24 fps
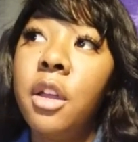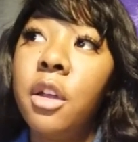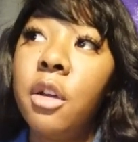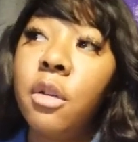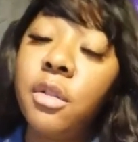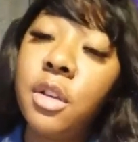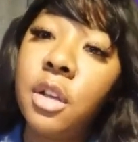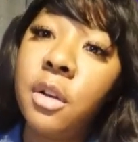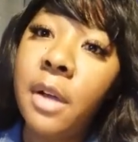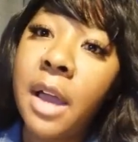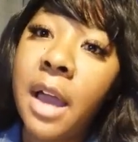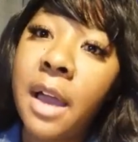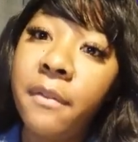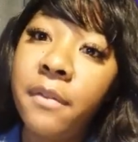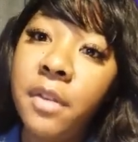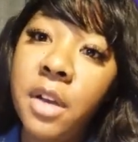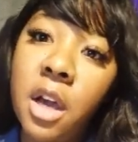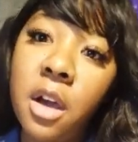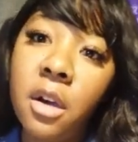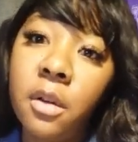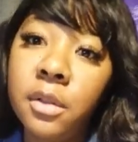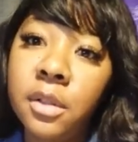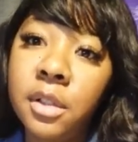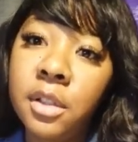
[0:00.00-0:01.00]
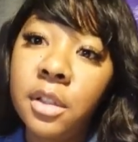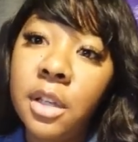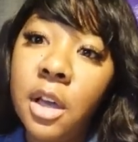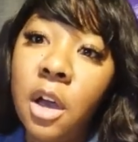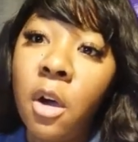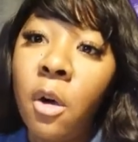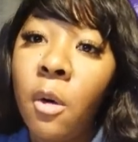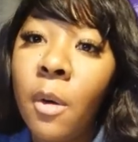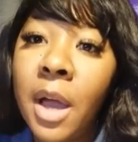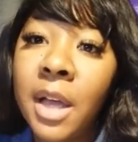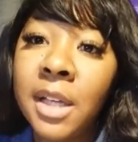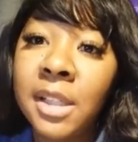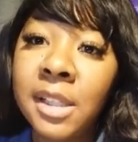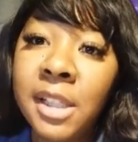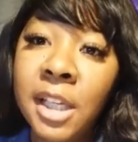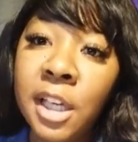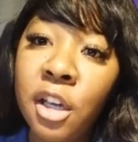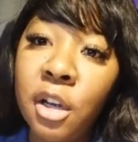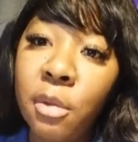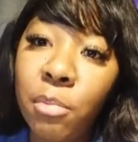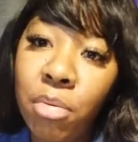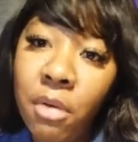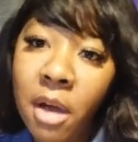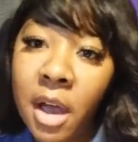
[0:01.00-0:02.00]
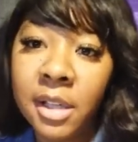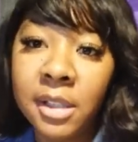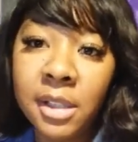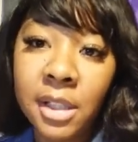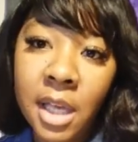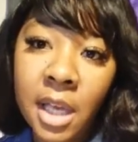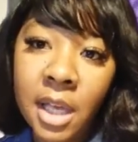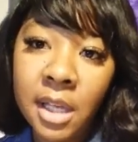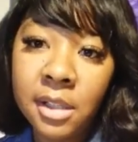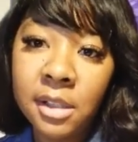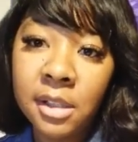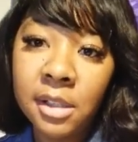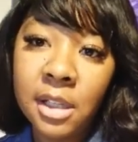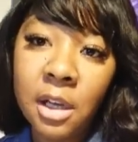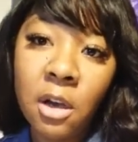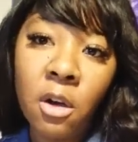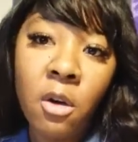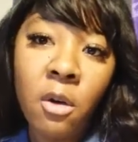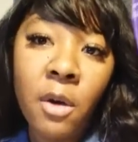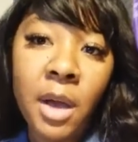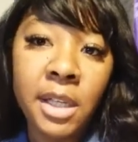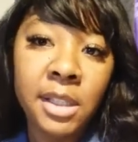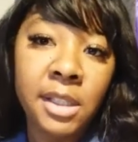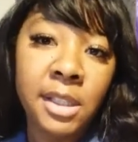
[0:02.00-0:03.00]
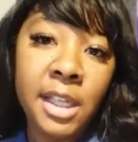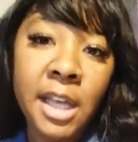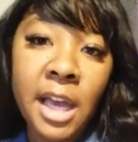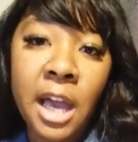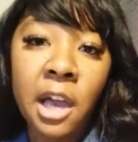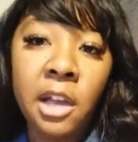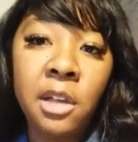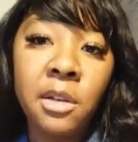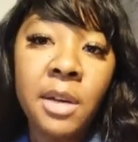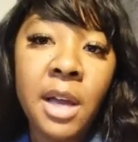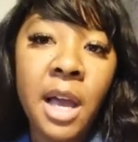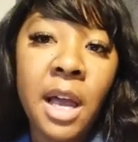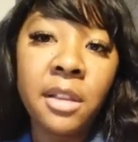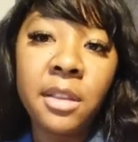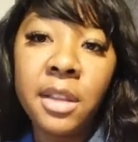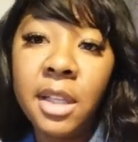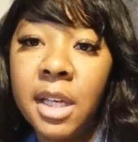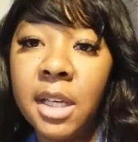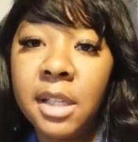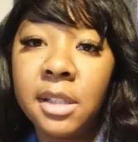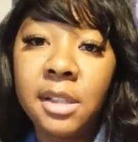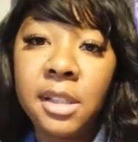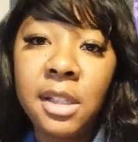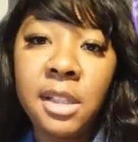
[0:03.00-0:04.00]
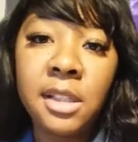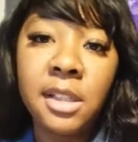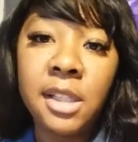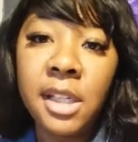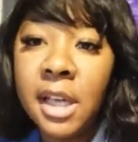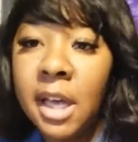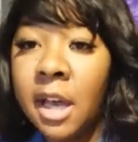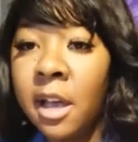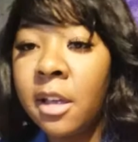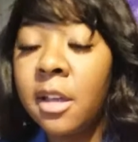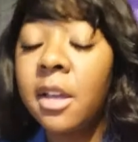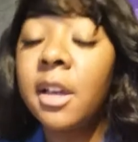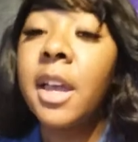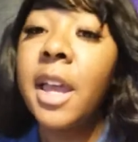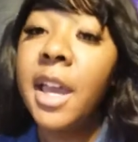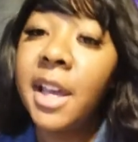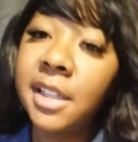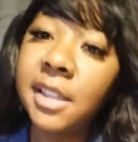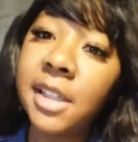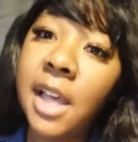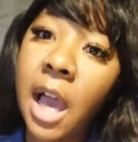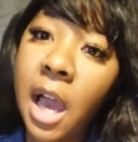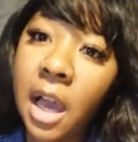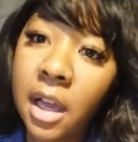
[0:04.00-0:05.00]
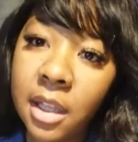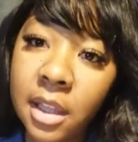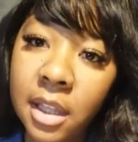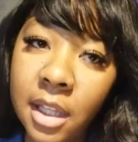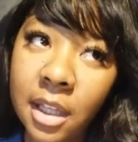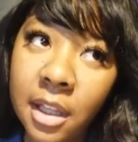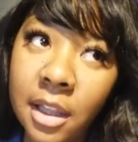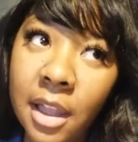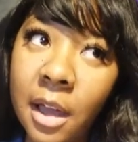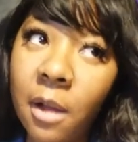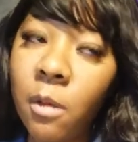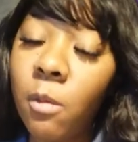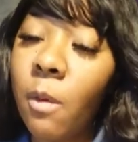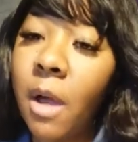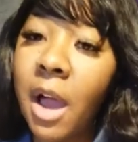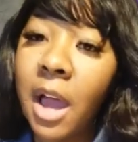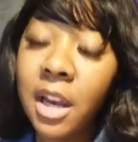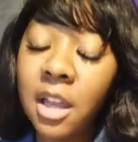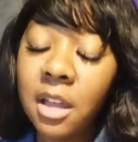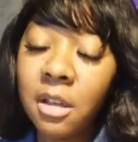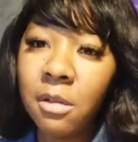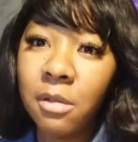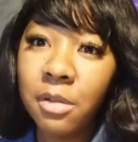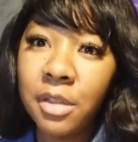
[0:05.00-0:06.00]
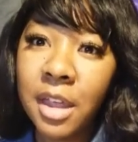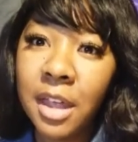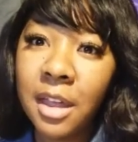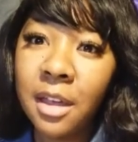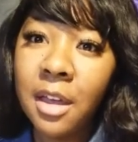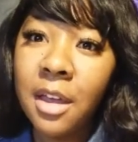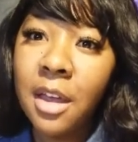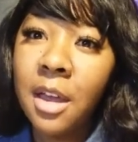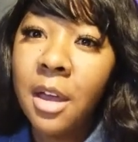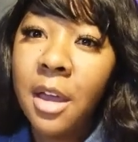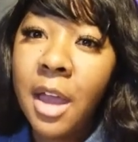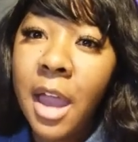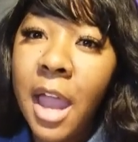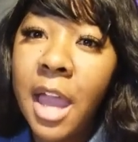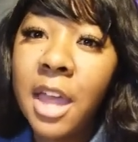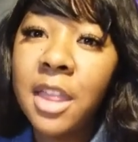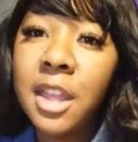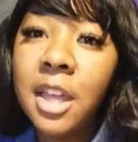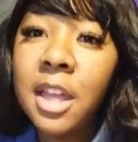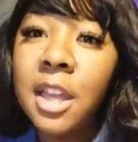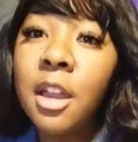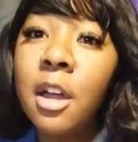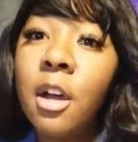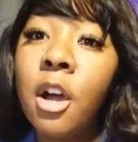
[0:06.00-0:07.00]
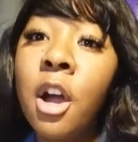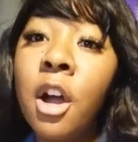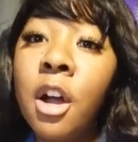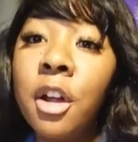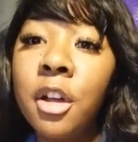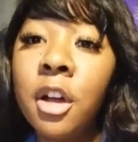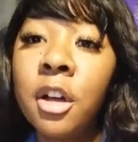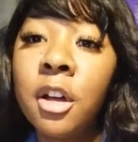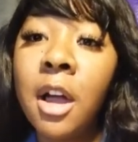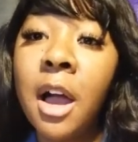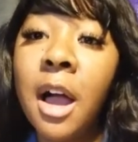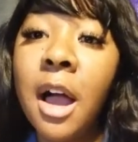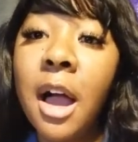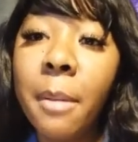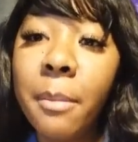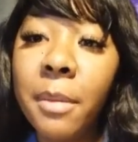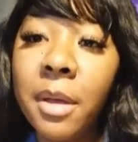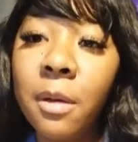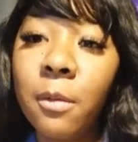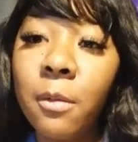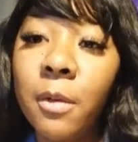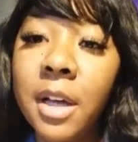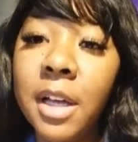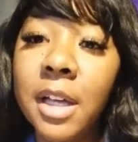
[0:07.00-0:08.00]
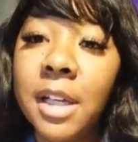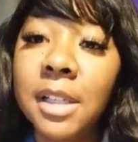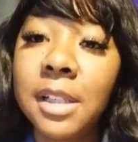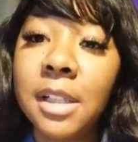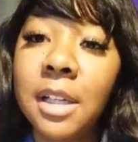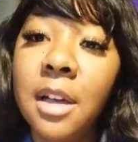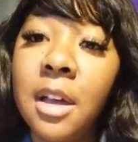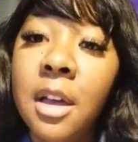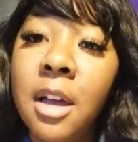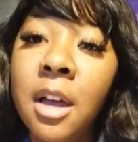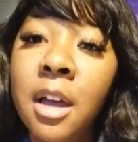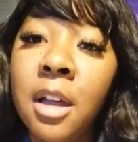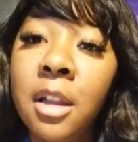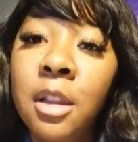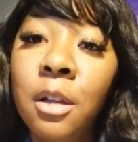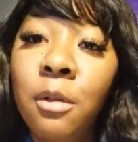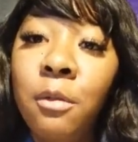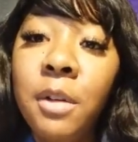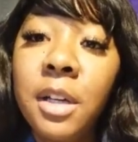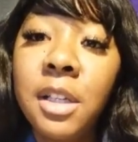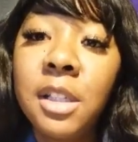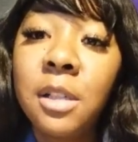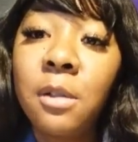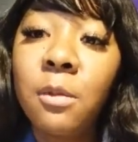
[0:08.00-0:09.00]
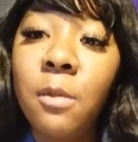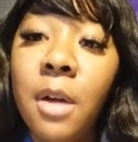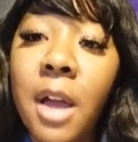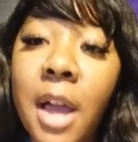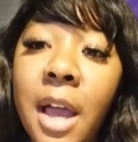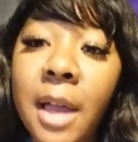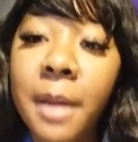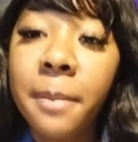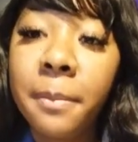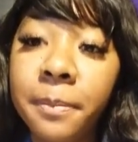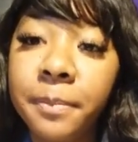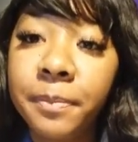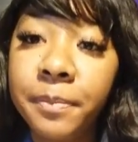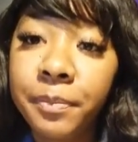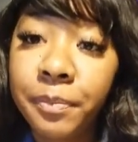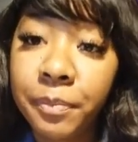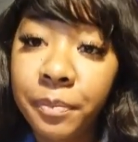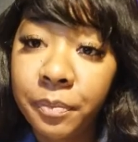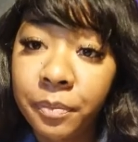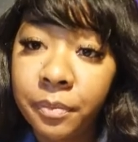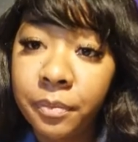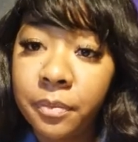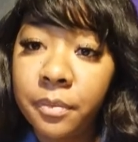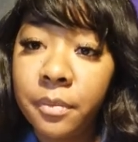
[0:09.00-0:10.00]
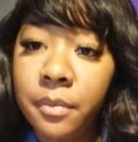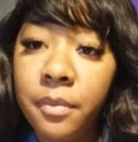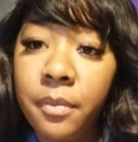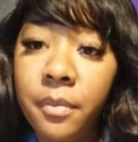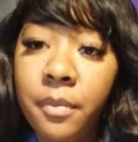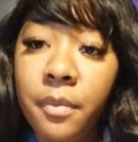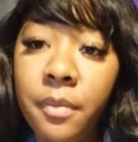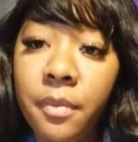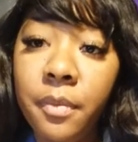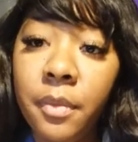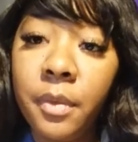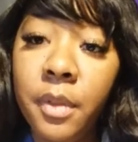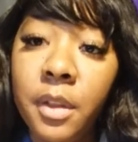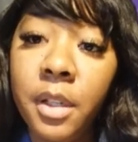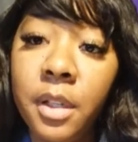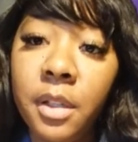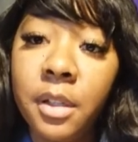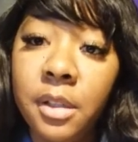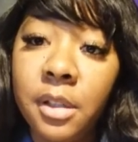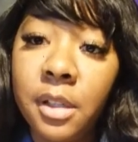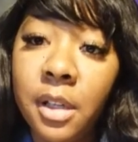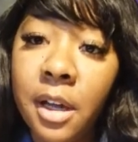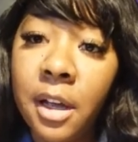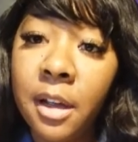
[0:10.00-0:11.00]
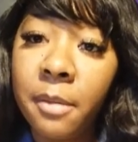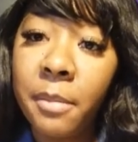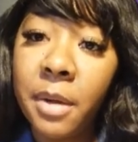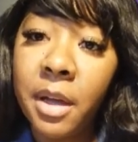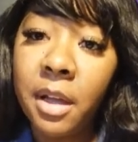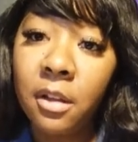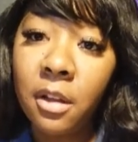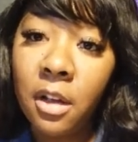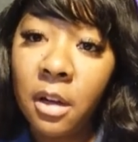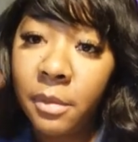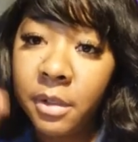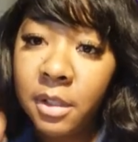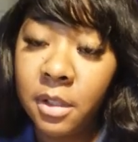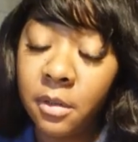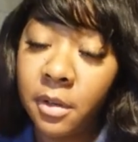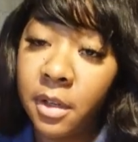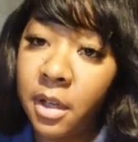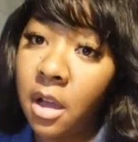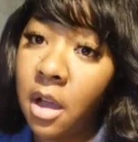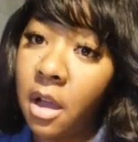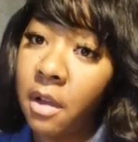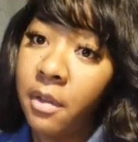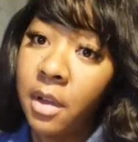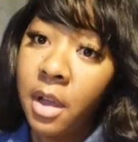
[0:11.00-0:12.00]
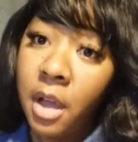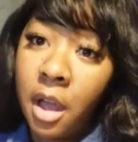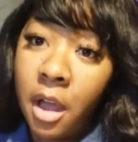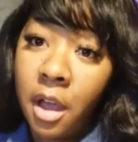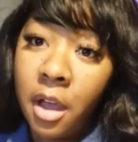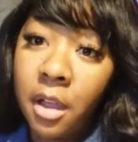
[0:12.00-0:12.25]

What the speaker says: you do have notes. Oh, I see your process. Oh, I see how you got this and see how exactly. Like, why do you think? And then her comment was, the reason why Sorry, my alarm was going off.